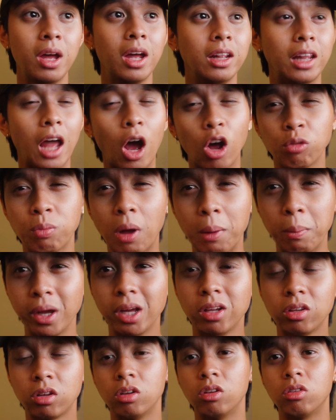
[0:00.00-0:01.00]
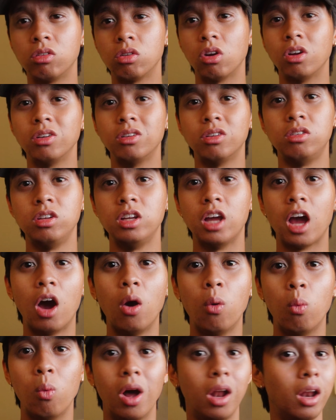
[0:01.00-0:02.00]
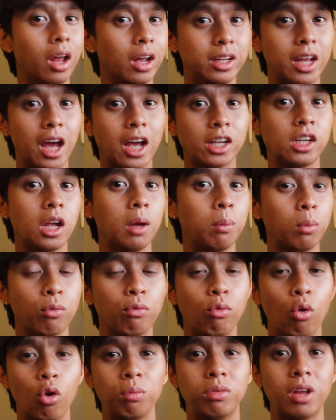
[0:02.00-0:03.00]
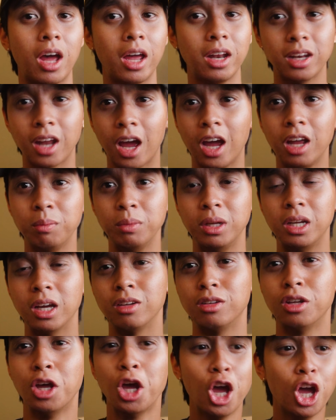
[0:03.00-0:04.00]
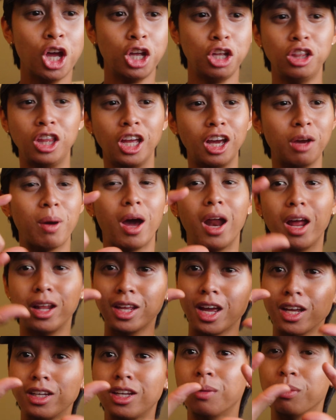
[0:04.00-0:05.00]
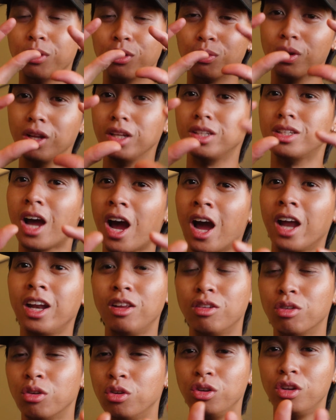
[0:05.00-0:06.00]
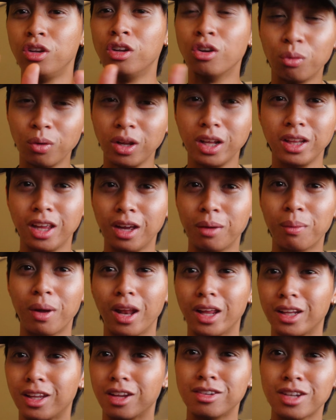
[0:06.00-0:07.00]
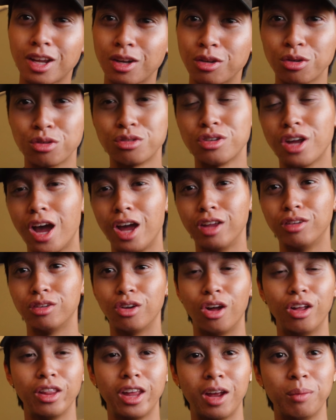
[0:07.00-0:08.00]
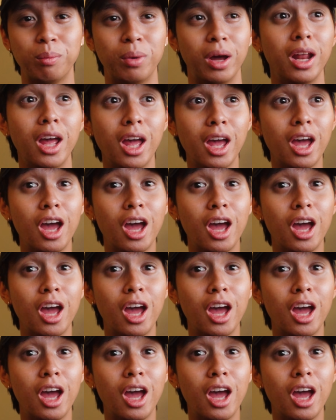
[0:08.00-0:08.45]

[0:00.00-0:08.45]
That was my biggest concern, to see how well a dash cam performs at night, because you think about it, a dash cam is really tiny, so you don't really think about like the sensor size and all that, but